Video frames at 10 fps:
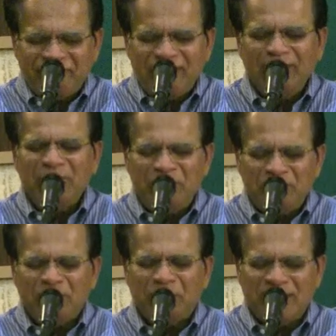fill me
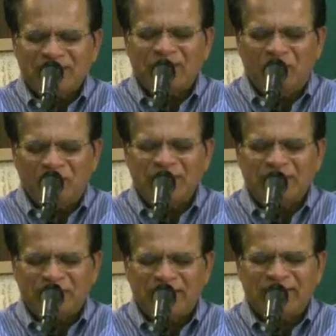with your blessed Holy
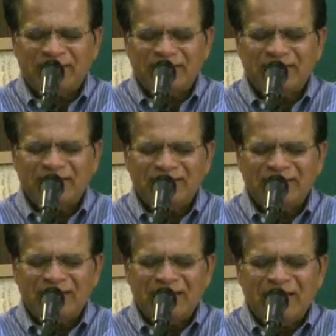Spirit.
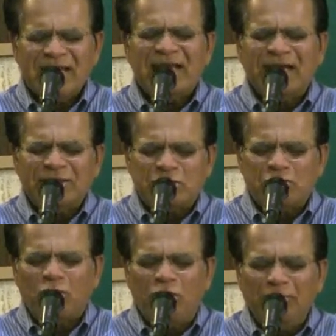
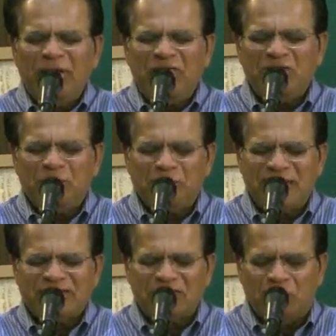Control me with your
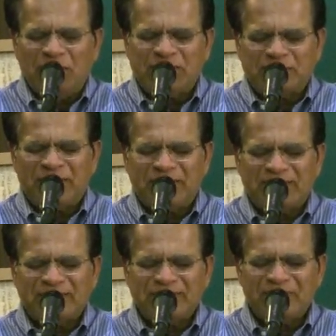blessed Holy Spirit.